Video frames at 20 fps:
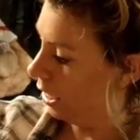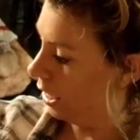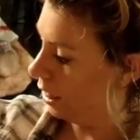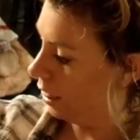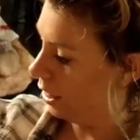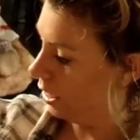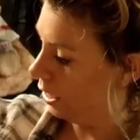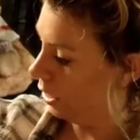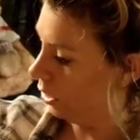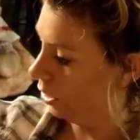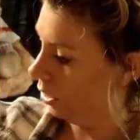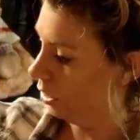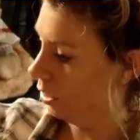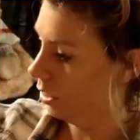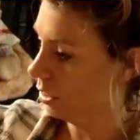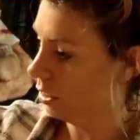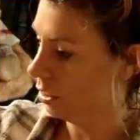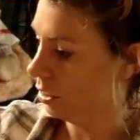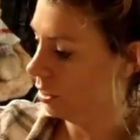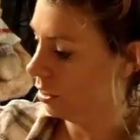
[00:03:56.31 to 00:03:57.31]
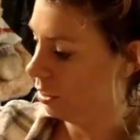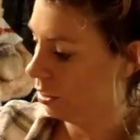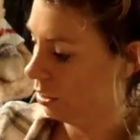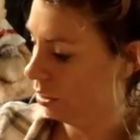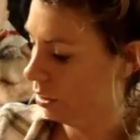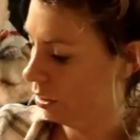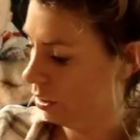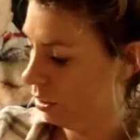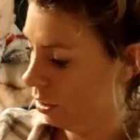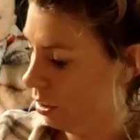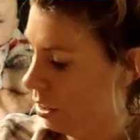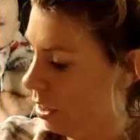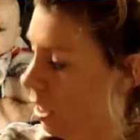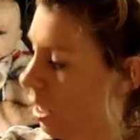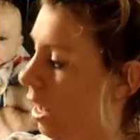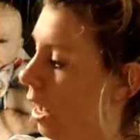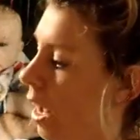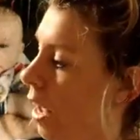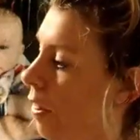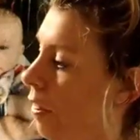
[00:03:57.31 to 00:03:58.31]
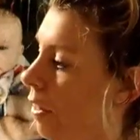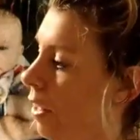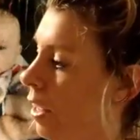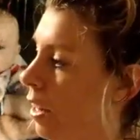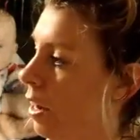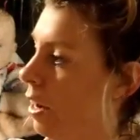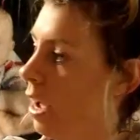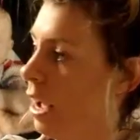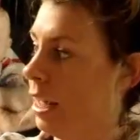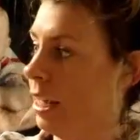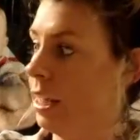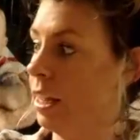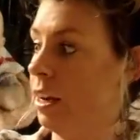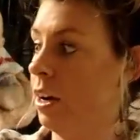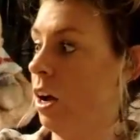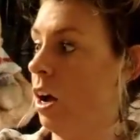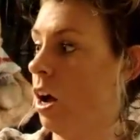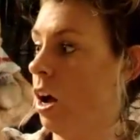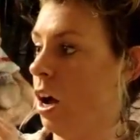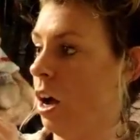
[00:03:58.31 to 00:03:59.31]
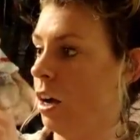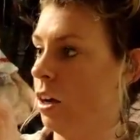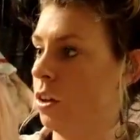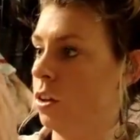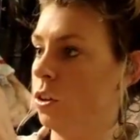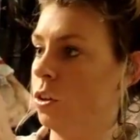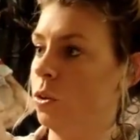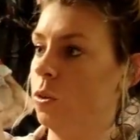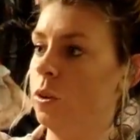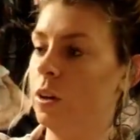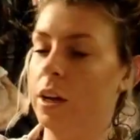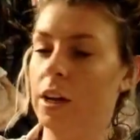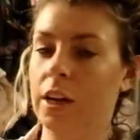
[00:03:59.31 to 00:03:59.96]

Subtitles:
in there. And then I can hot glue